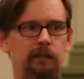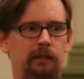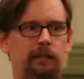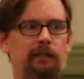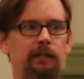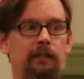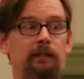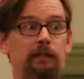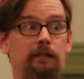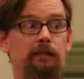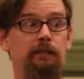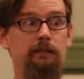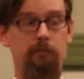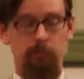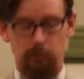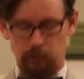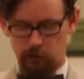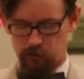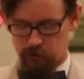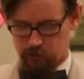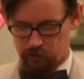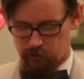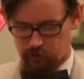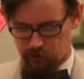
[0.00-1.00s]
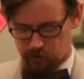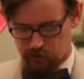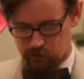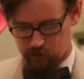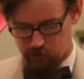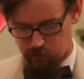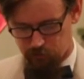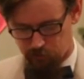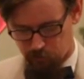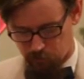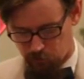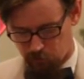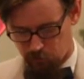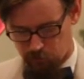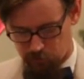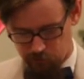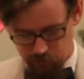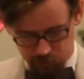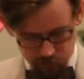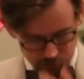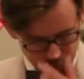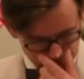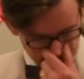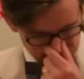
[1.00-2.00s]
is a poet.